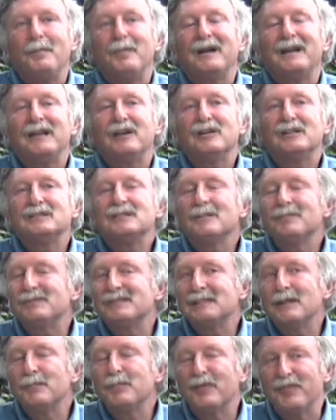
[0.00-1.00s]
But here are some
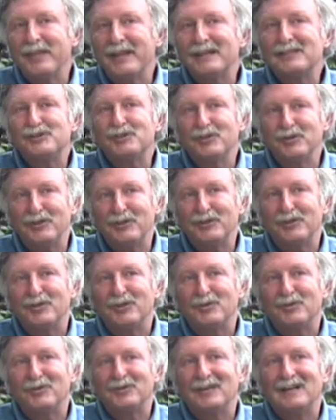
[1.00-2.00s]
simple things you can
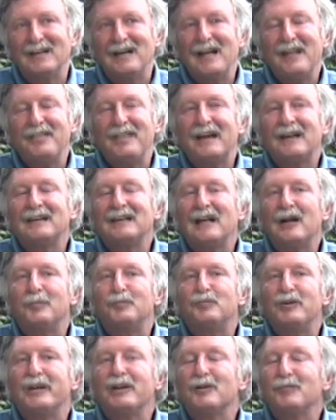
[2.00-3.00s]
do that can
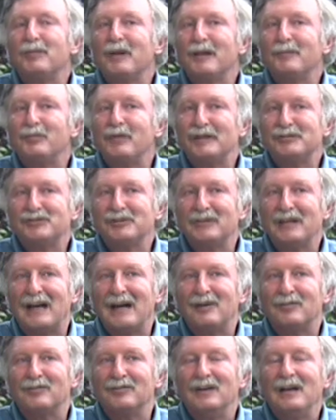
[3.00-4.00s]
help bring your blood pressure
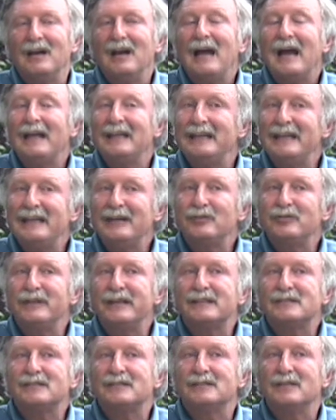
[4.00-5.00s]
down and
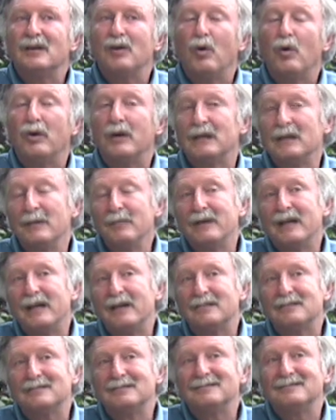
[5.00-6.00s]
decrease or
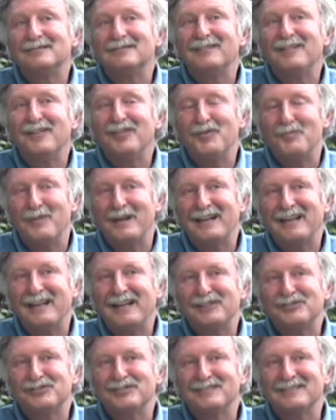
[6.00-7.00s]
eliminate the
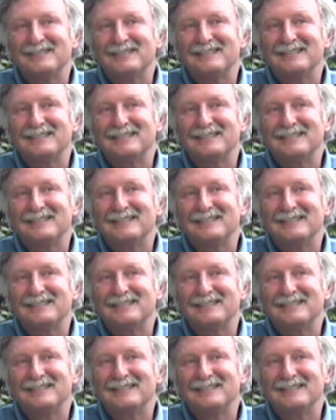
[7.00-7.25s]
medication.